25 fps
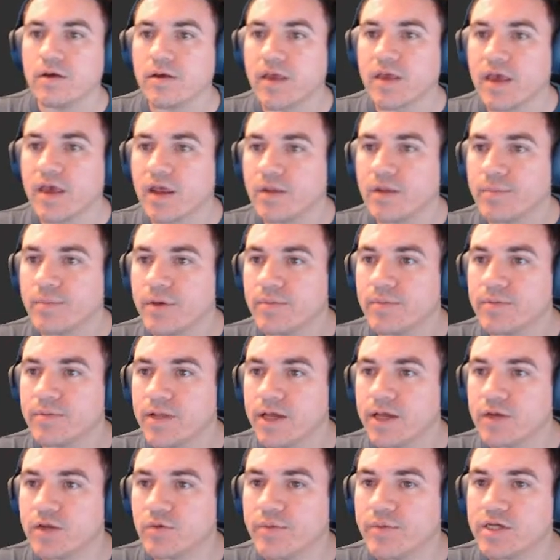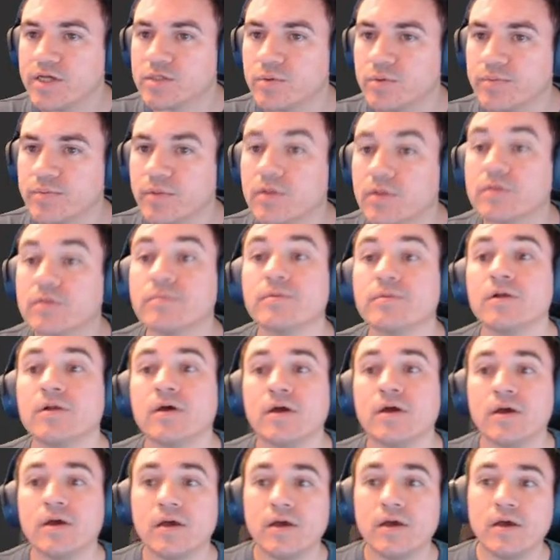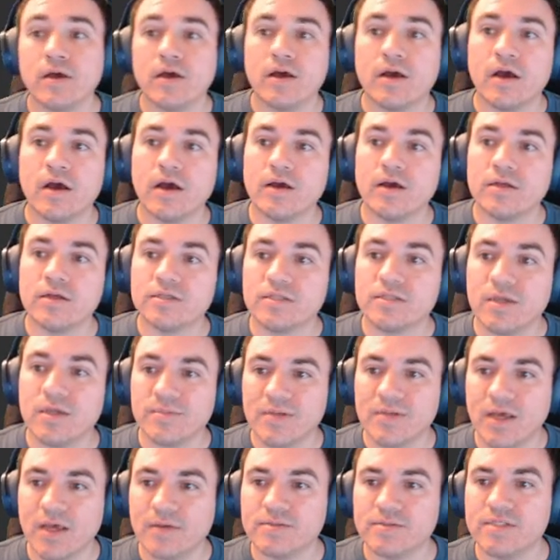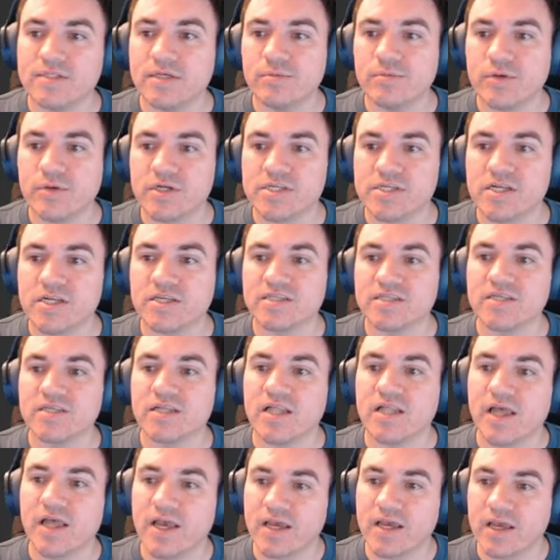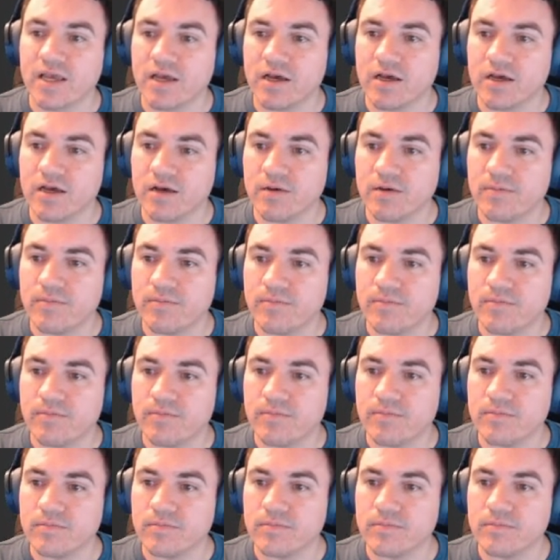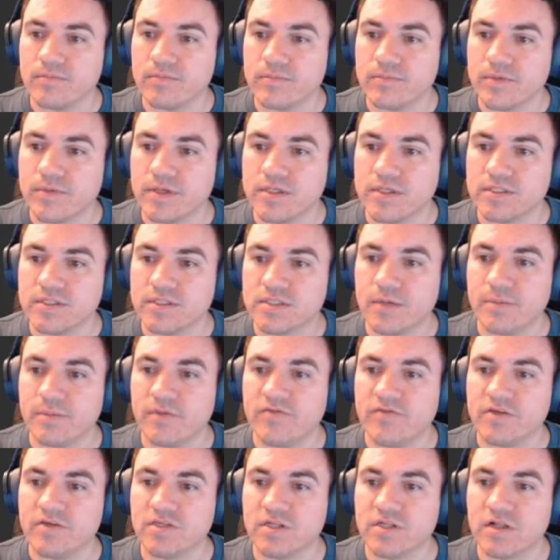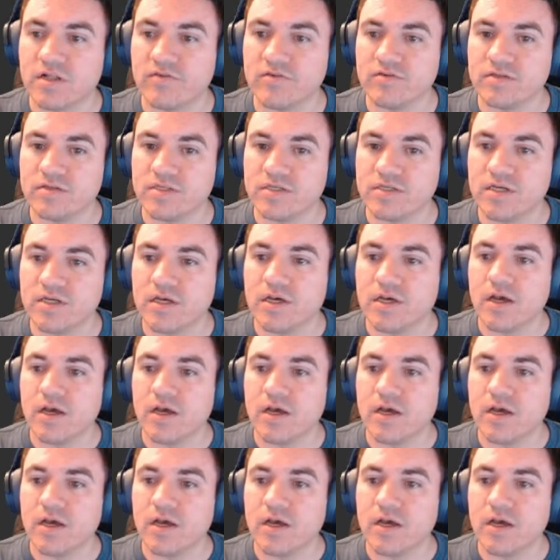Cannot be applied to a mesh with multiple. Sometimes Zbrush doesn't like subdivision levels.